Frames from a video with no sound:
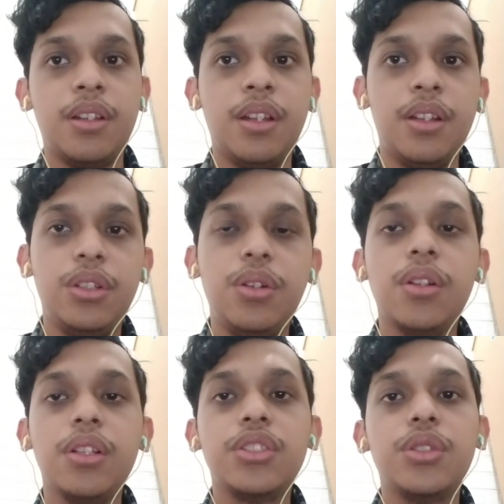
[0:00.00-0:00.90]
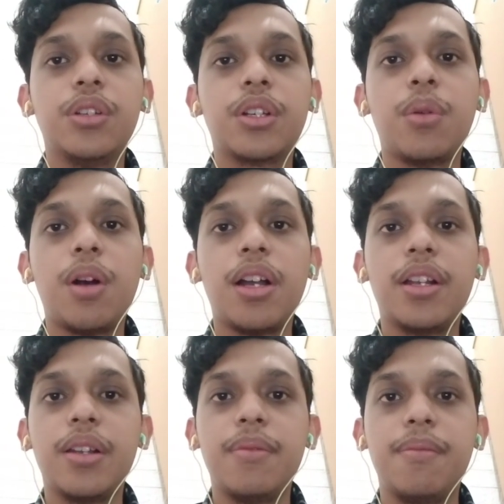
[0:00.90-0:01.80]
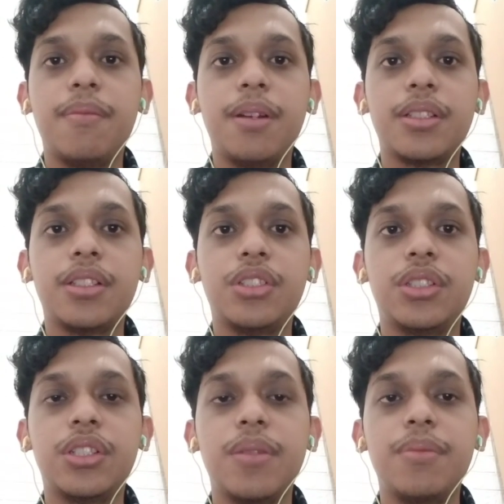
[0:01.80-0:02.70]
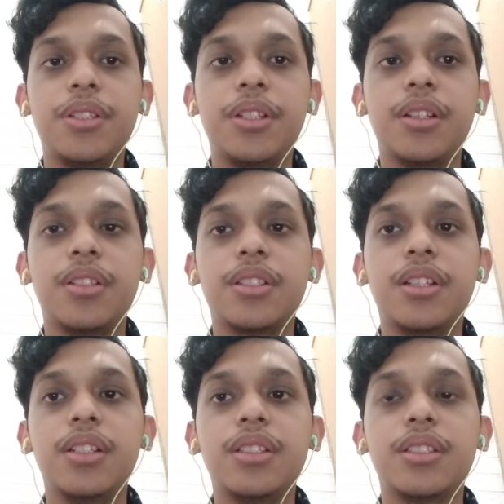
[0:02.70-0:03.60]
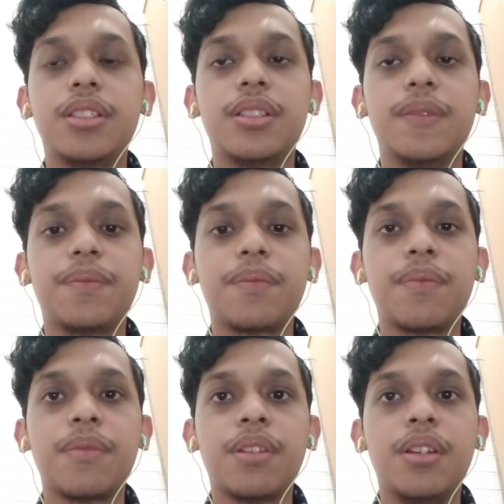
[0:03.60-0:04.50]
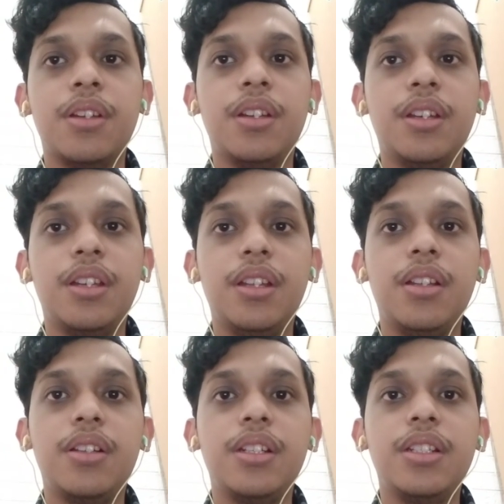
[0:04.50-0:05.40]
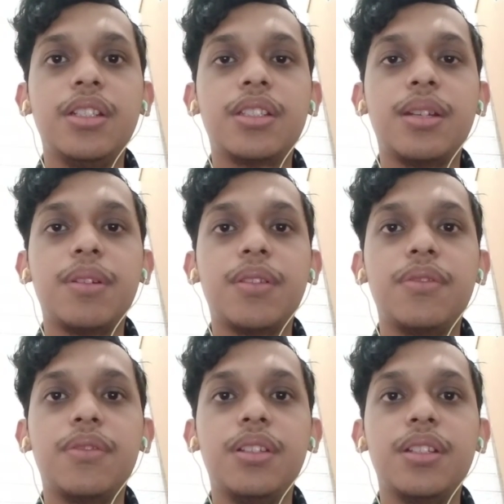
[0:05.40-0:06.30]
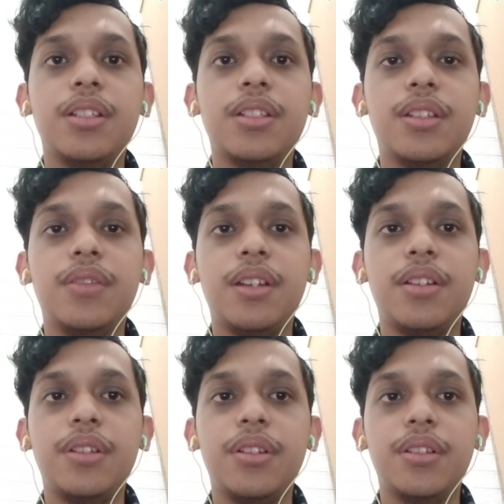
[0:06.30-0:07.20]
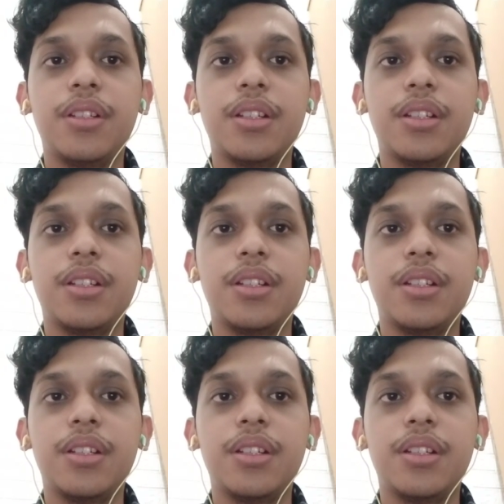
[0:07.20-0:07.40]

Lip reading: The goal is to acquire and master certain physical skills. In learning, this type of intensive and regular